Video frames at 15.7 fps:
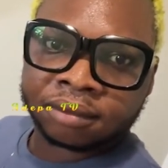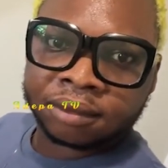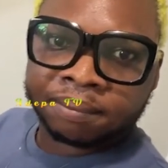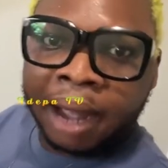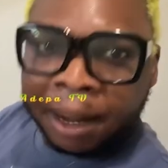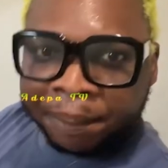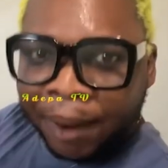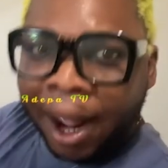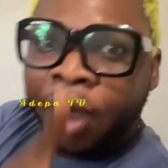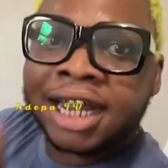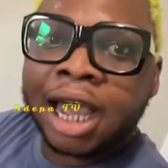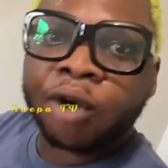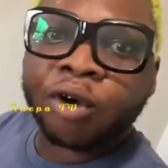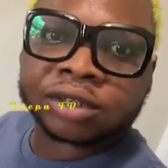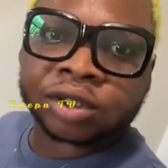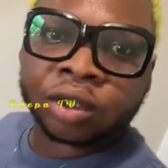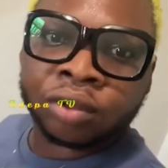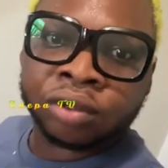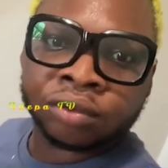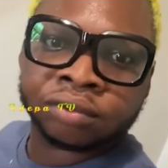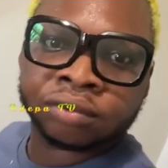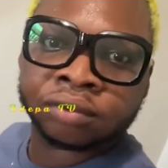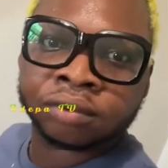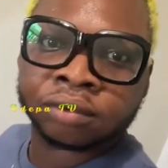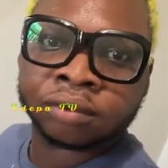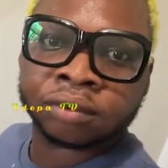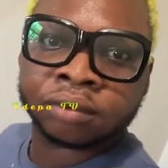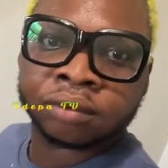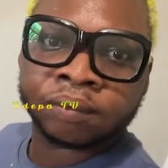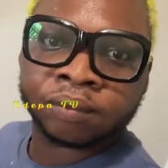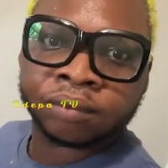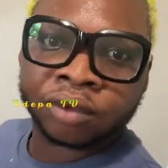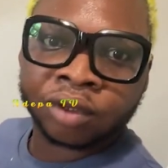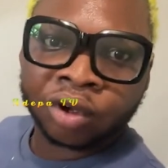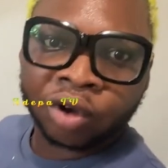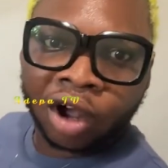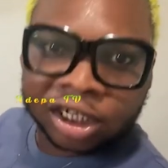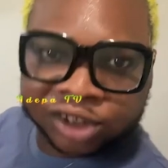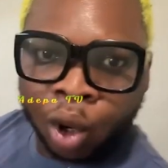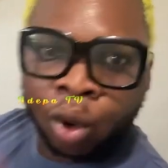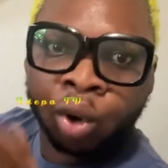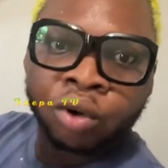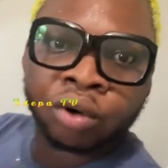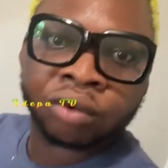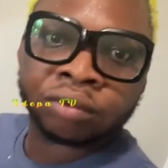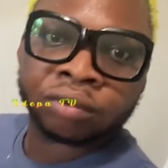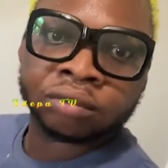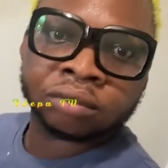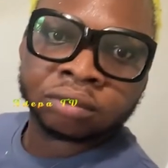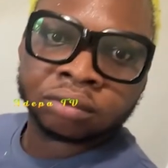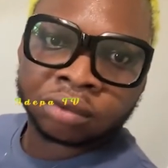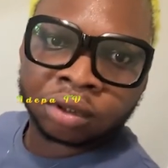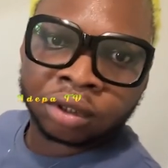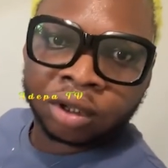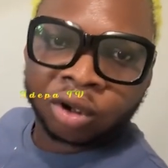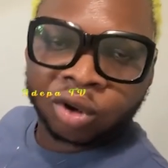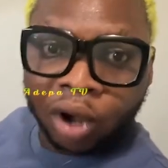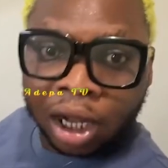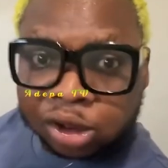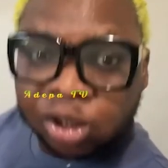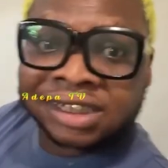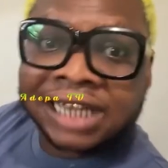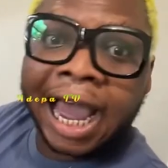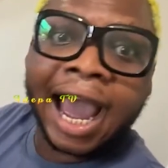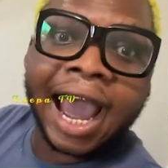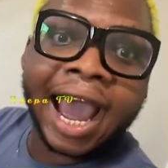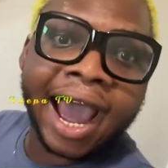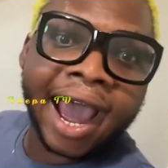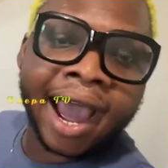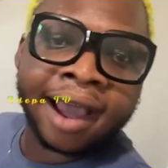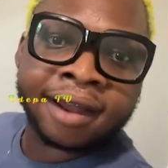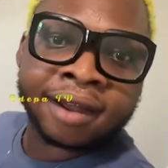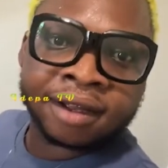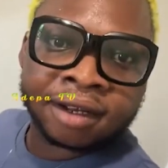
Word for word: My brother, Koso, sir.